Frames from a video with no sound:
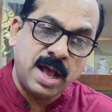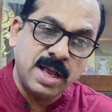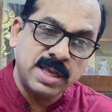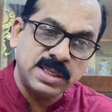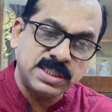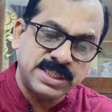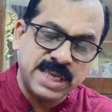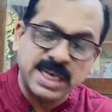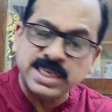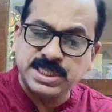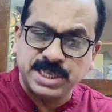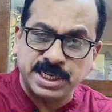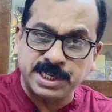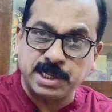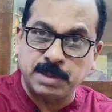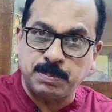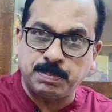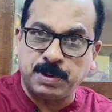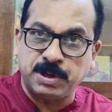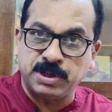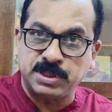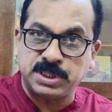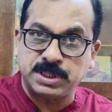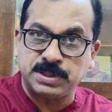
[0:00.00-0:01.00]
such
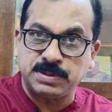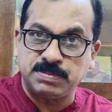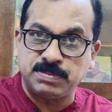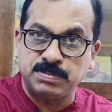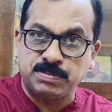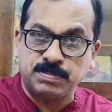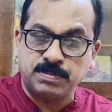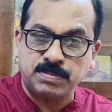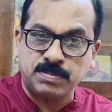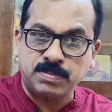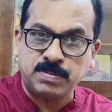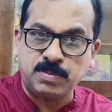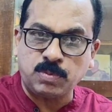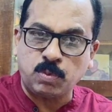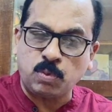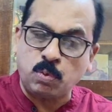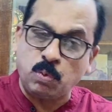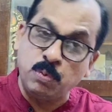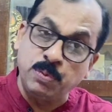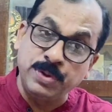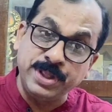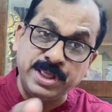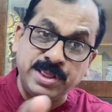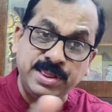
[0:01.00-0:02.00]
other person,
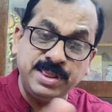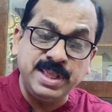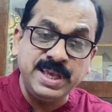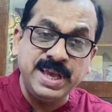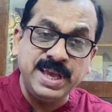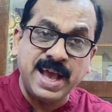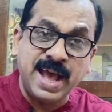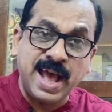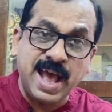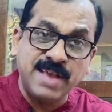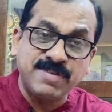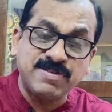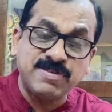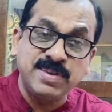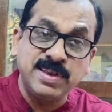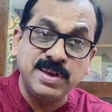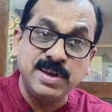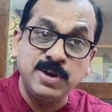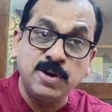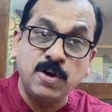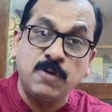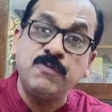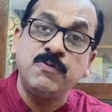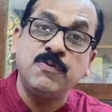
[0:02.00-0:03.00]
with the
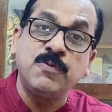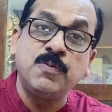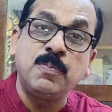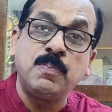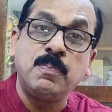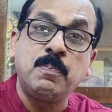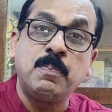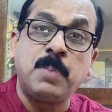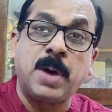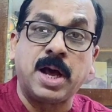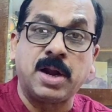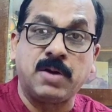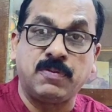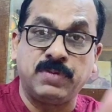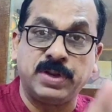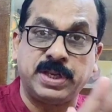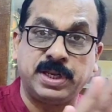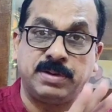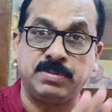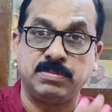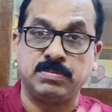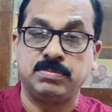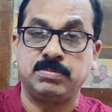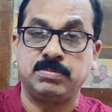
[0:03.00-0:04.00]
assent of Parvati.